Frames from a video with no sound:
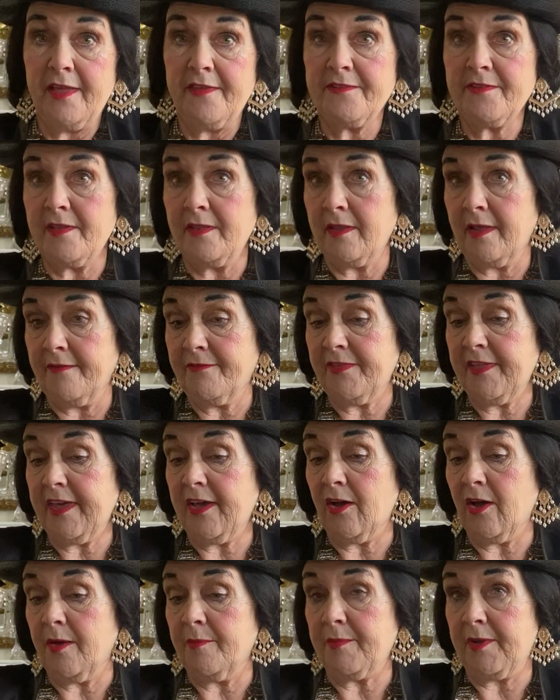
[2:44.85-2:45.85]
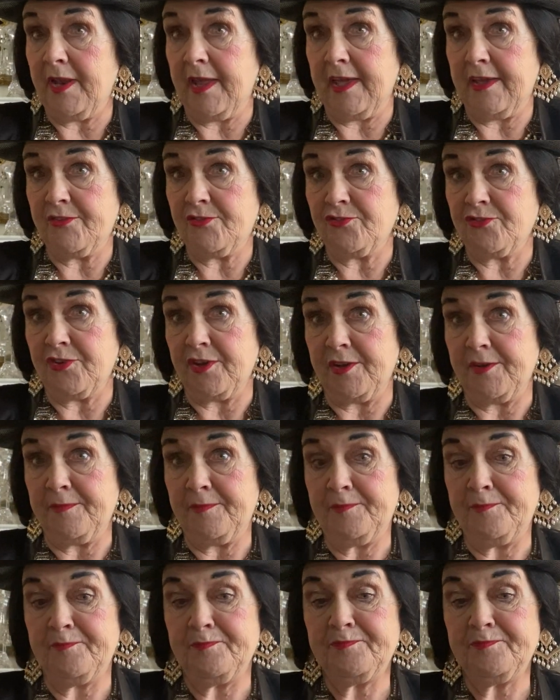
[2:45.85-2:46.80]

It's a lovely combination.